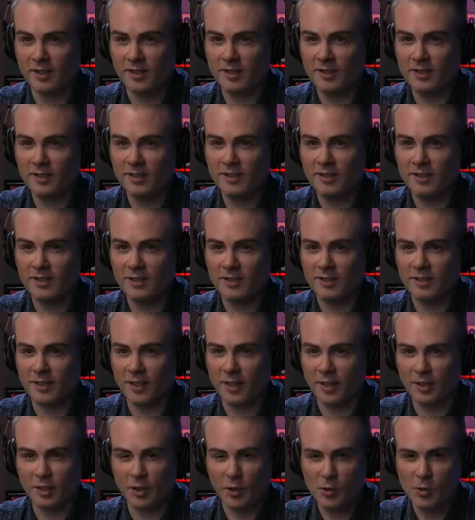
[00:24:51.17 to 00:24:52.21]
Okay. That
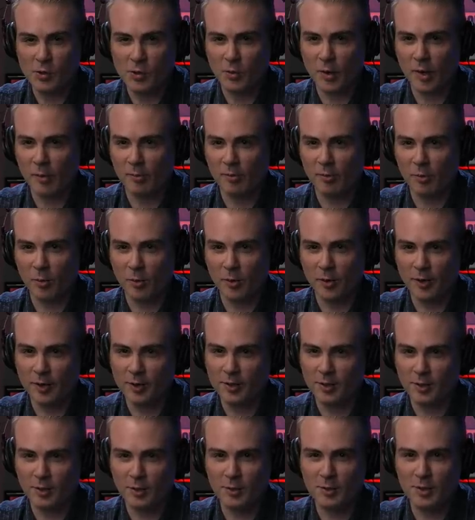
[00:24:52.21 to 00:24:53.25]
I showed you right before
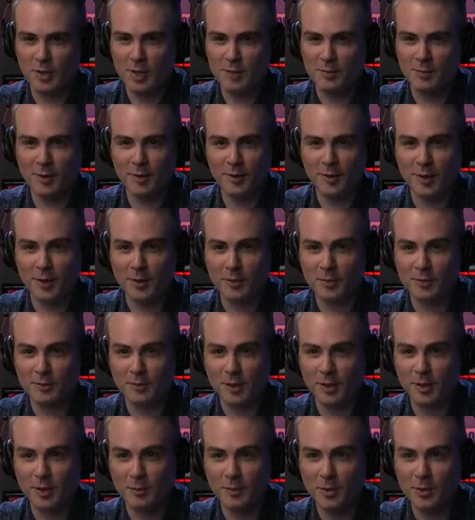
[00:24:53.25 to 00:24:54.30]
this, and you seemed to think was
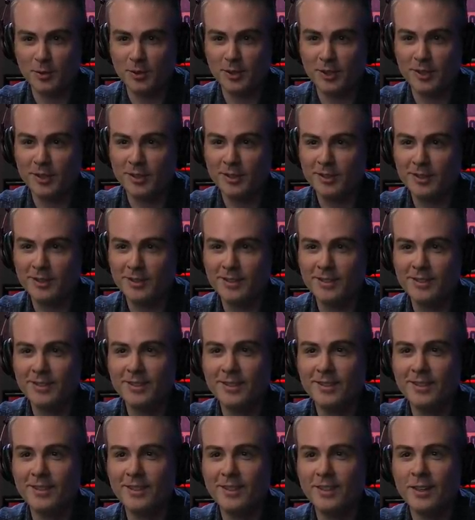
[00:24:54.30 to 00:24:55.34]
very amusing.
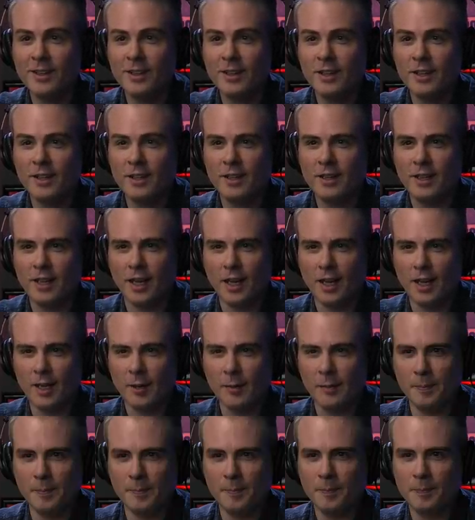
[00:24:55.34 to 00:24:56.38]

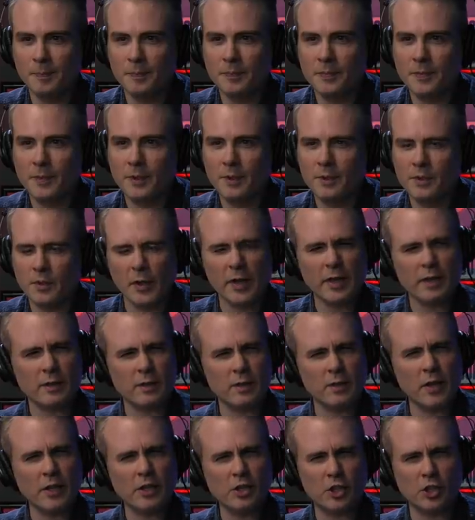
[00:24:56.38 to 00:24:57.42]
So did
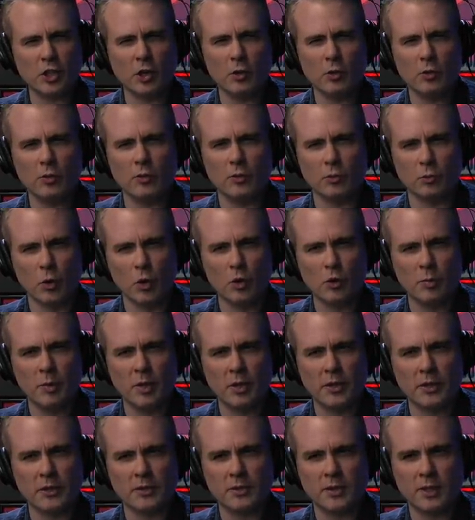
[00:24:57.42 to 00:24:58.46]
they show the road
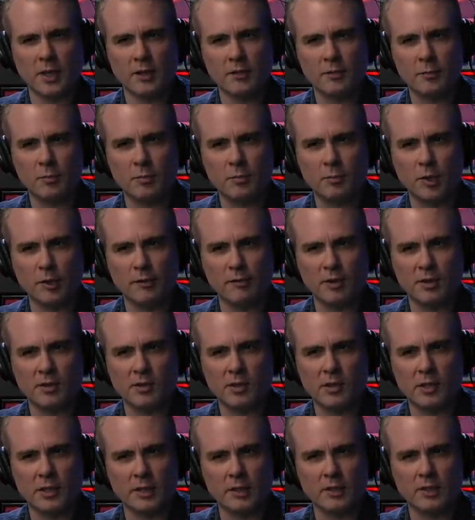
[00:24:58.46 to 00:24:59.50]
building stuff
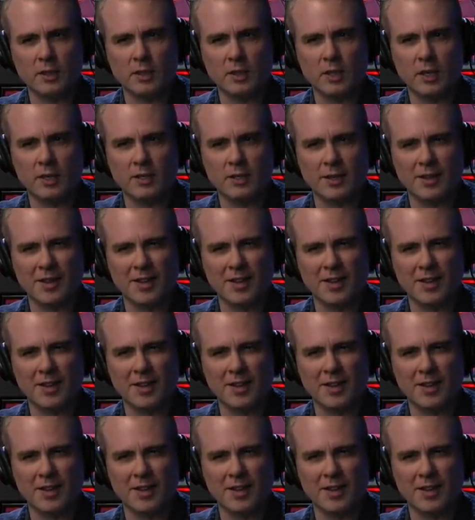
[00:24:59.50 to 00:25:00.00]
previously, like a TGS?